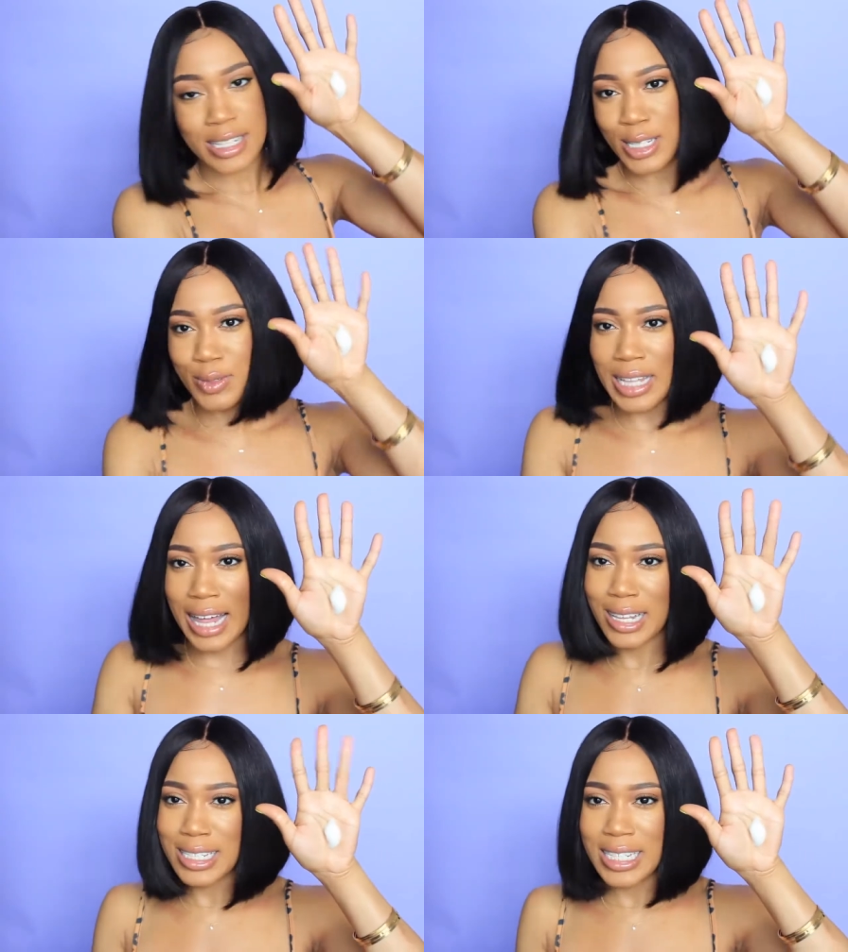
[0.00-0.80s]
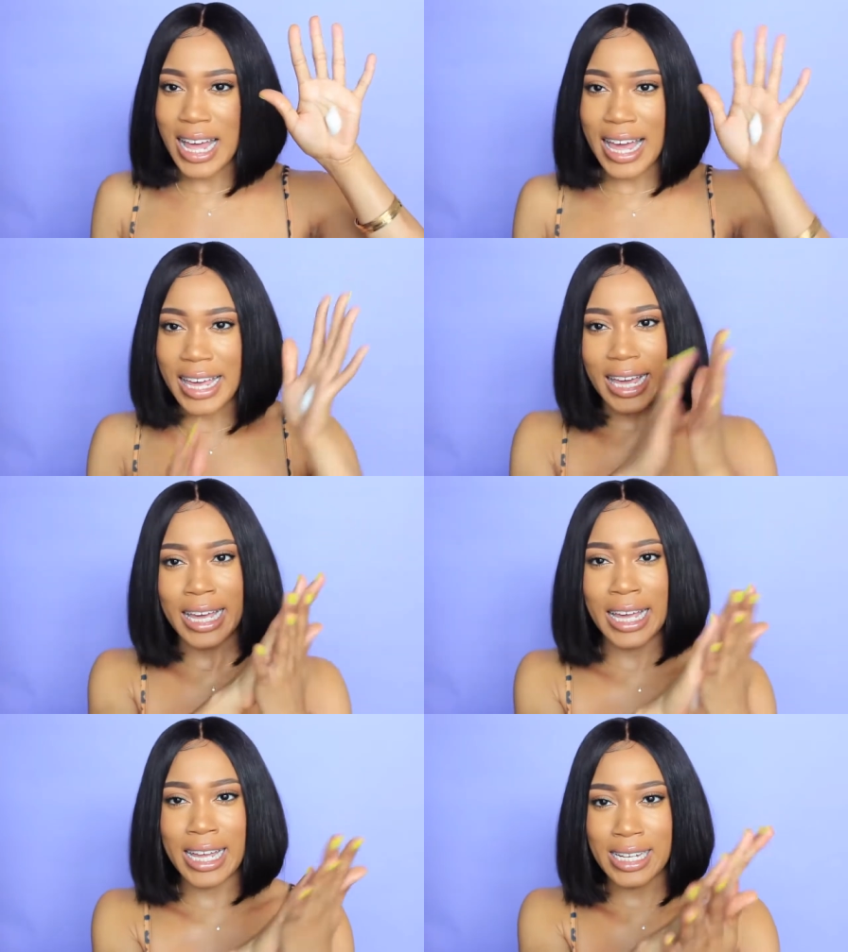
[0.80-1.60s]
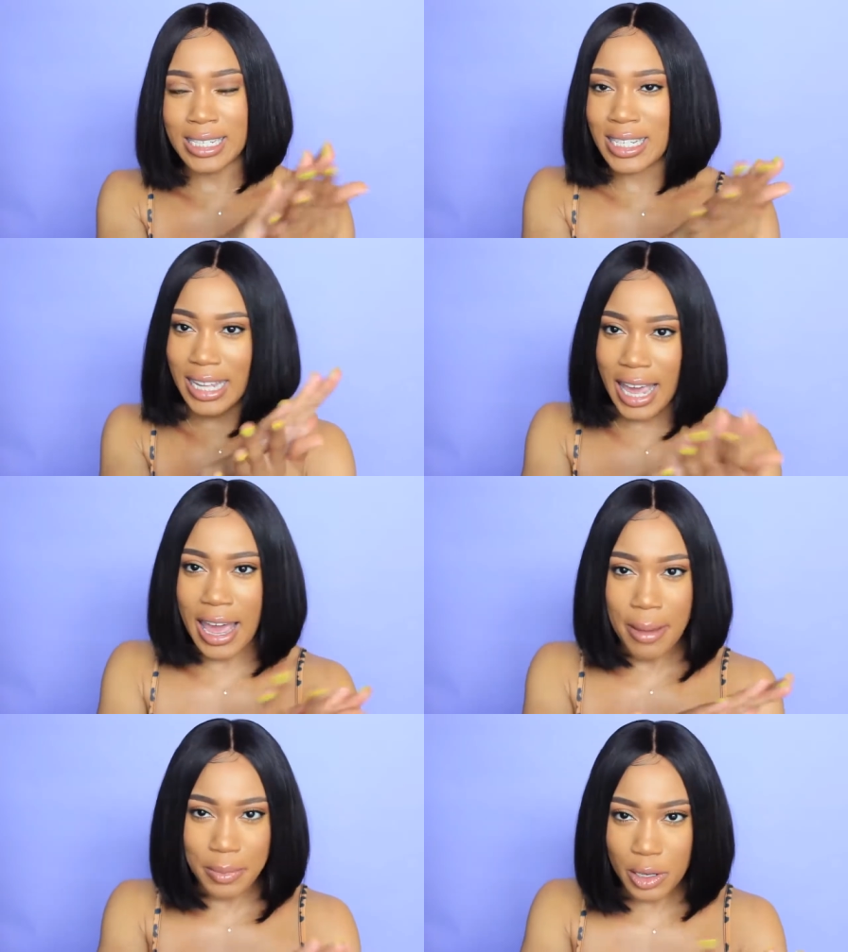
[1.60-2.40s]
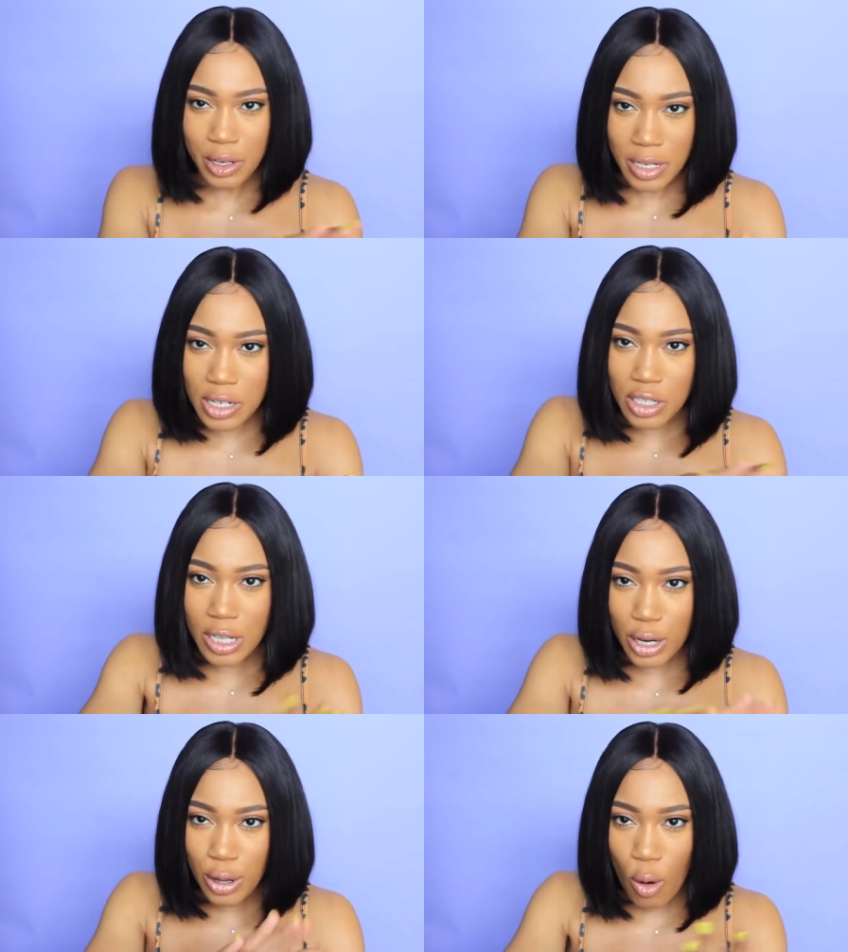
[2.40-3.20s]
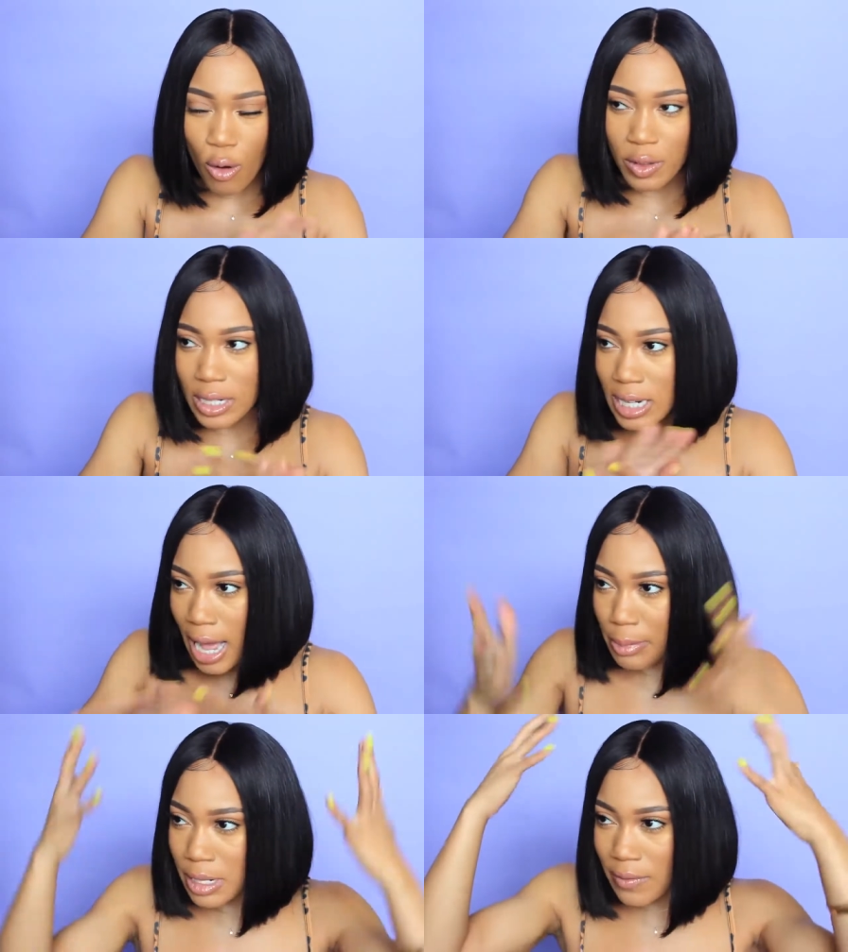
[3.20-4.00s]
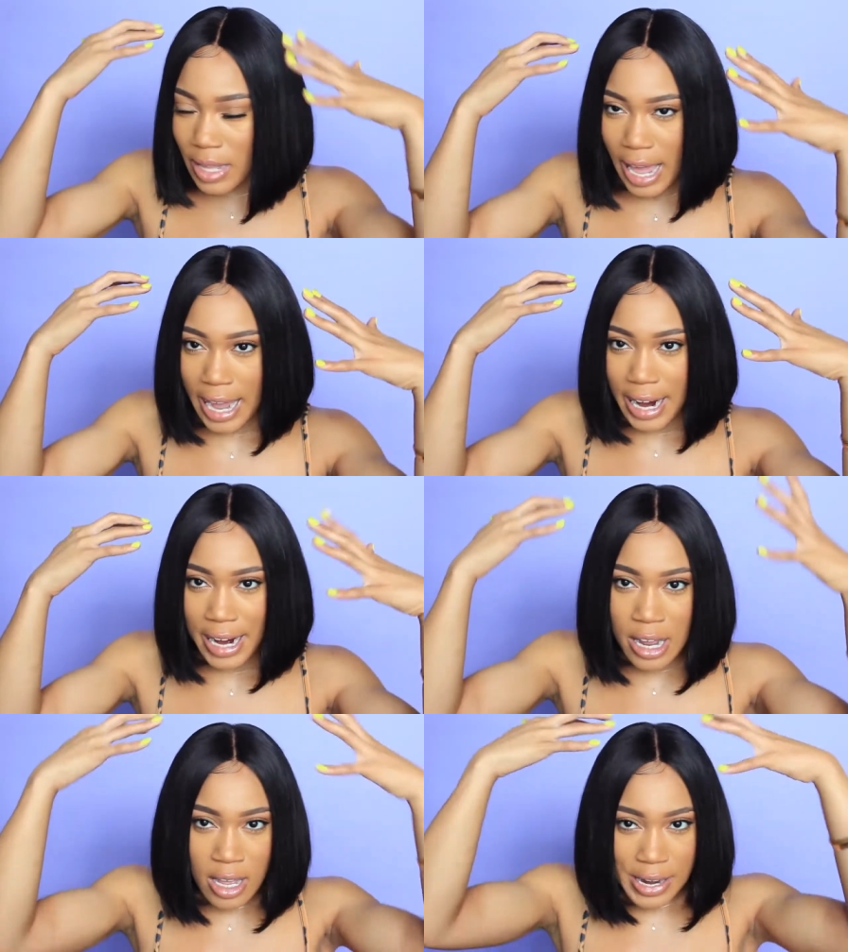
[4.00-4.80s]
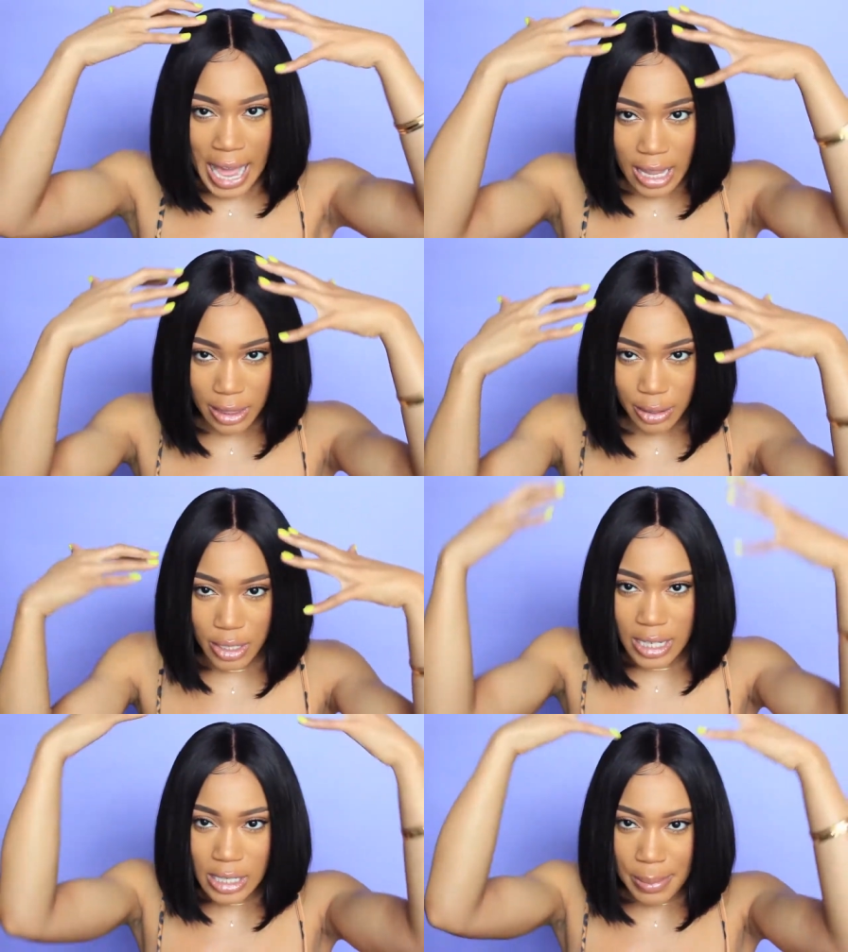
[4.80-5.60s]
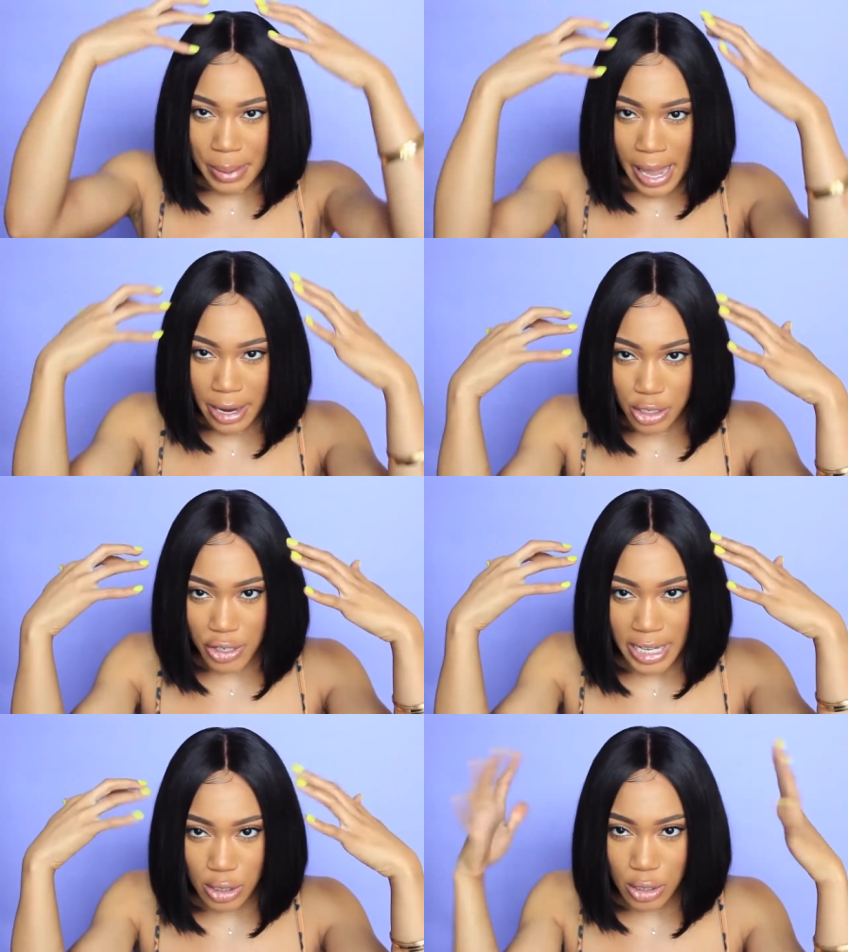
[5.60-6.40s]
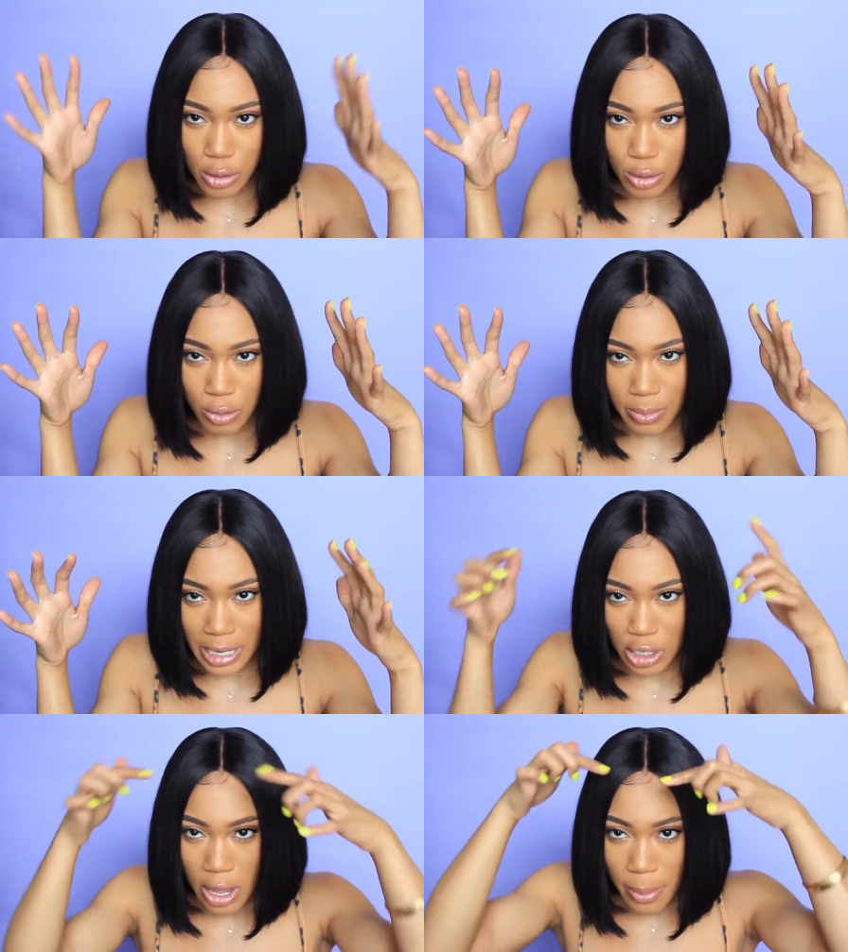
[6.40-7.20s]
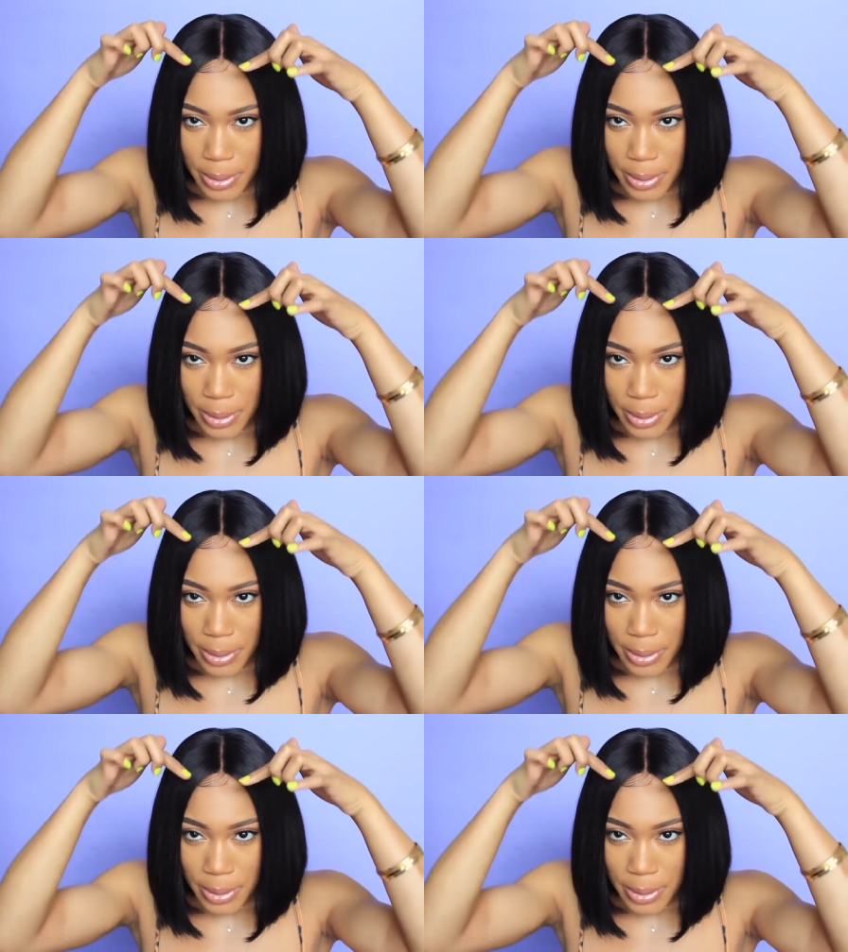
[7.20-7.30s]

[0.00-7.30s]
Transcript: This is what that looks like and yeah, I'm literally just going to go over the tops of the hair, not literally to penetrate too too much,